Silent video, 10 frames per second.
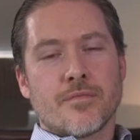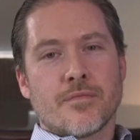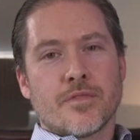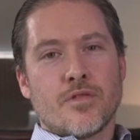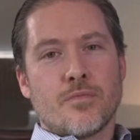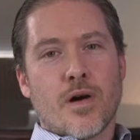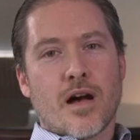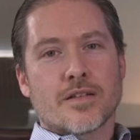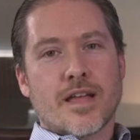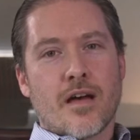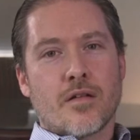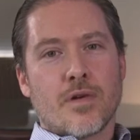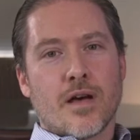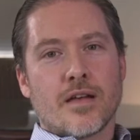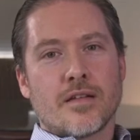too bogged down
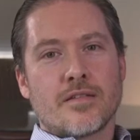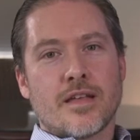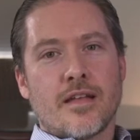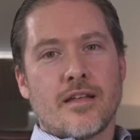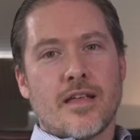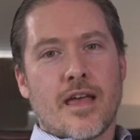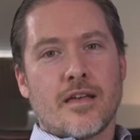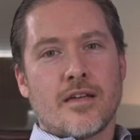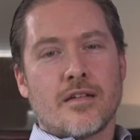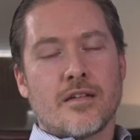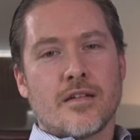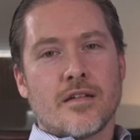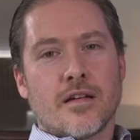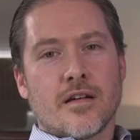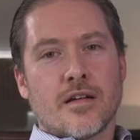by day-to-day
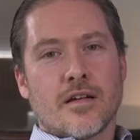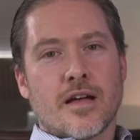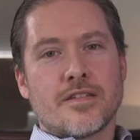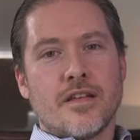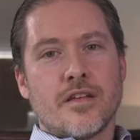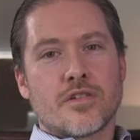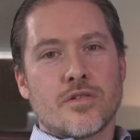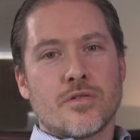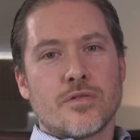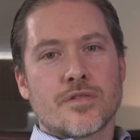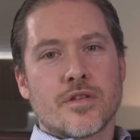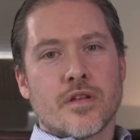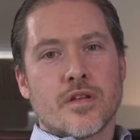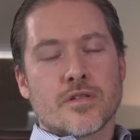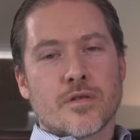IT issues,
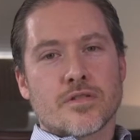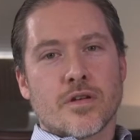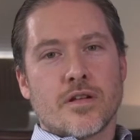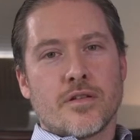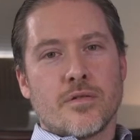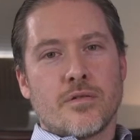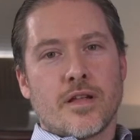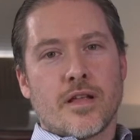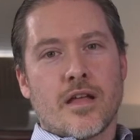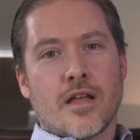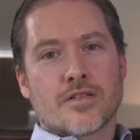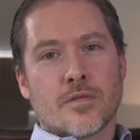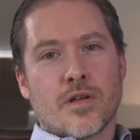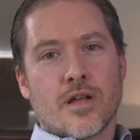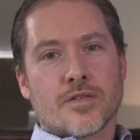so I was looking to engage
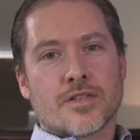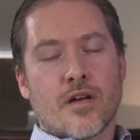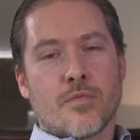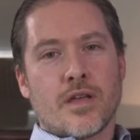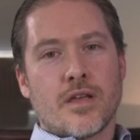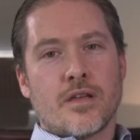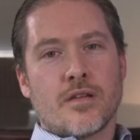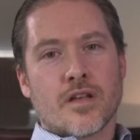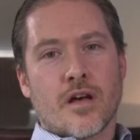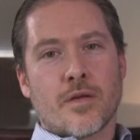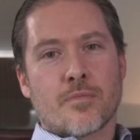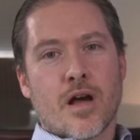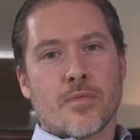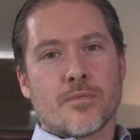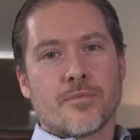someone else to help me solve that
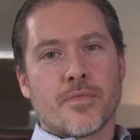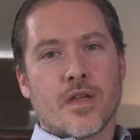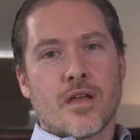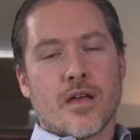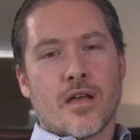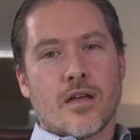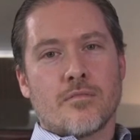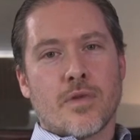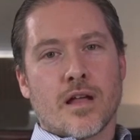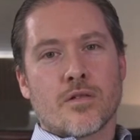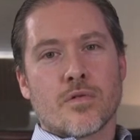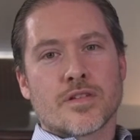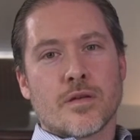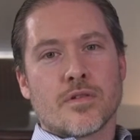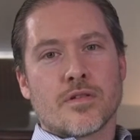problem, and Mindcore is
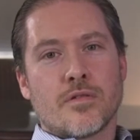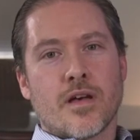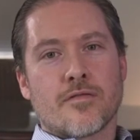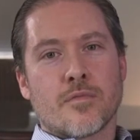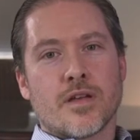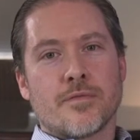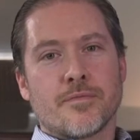able to do that for me.